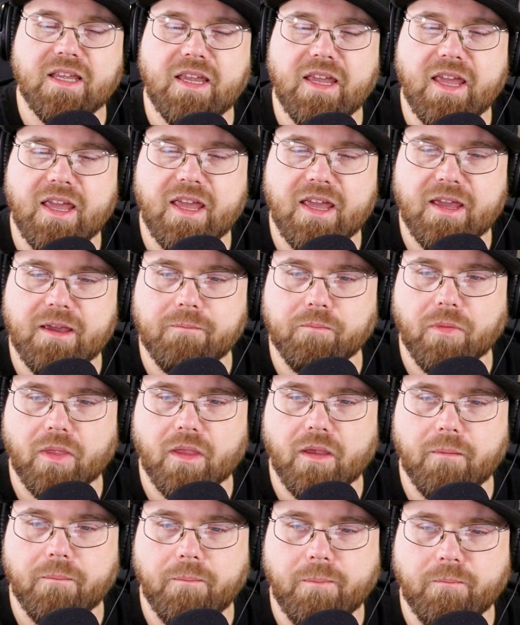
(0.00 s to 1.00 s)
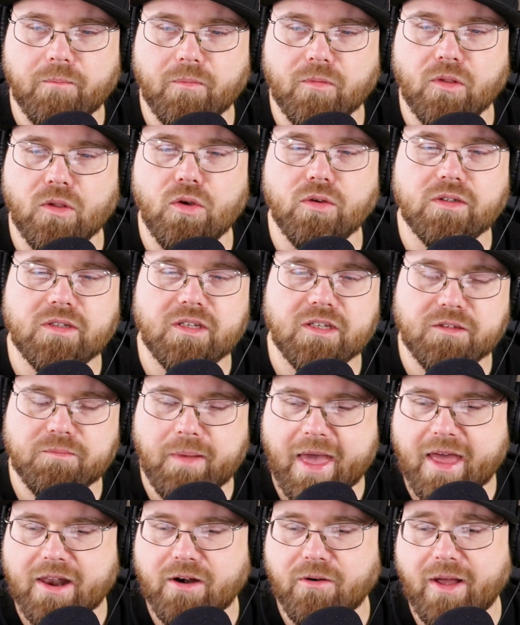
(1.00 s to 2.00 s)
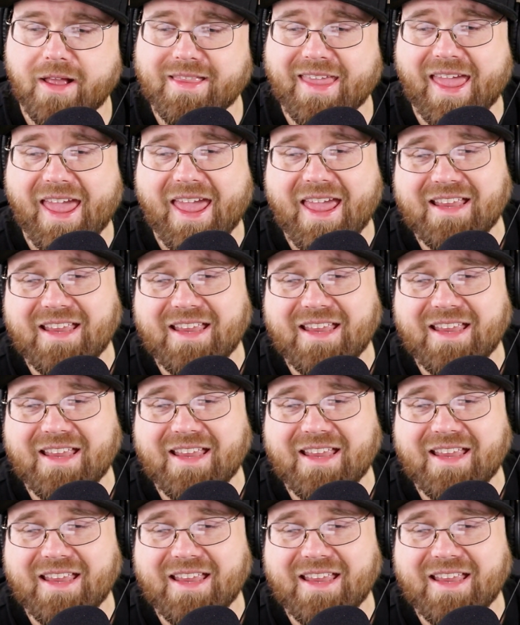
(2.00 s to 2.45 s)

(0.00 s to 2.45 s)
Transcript: him lose his battle at the age